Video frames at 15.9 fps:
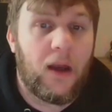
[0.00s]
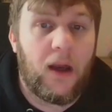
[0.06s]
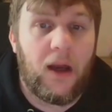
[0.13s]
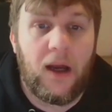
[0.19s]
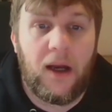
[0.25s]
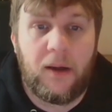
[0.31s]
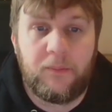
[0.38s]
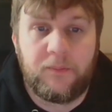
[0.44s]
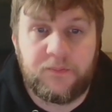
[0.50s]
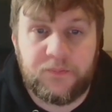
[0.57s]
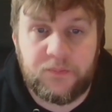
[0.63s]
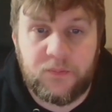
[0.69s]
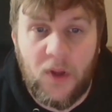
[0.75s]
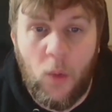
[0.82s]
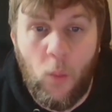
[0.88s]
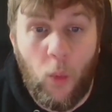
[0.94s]
And
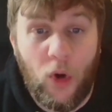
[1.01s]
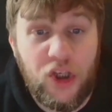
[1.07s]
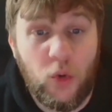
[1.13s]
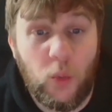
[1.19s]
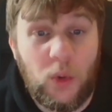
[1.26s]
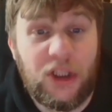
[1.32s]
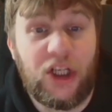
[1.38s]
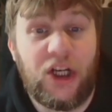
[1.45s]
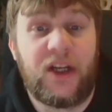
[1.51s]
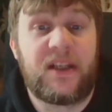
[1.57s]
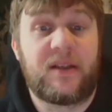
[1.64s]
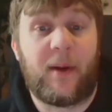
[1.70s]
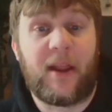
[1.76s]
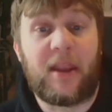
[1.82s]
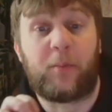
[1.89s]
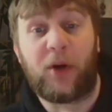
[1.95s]
what you'll learn is
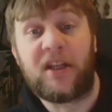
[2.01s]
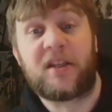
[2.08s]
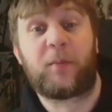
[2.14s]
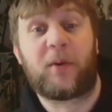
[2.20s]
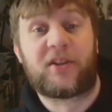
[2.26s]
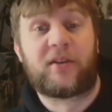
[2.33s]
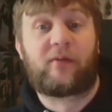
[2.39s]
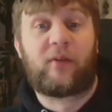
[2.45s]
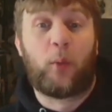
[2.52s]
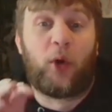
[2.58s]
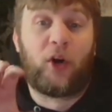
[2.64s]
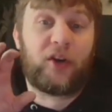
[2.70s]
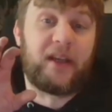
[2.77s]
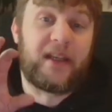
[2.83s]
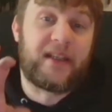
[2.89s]
about the principles of reward,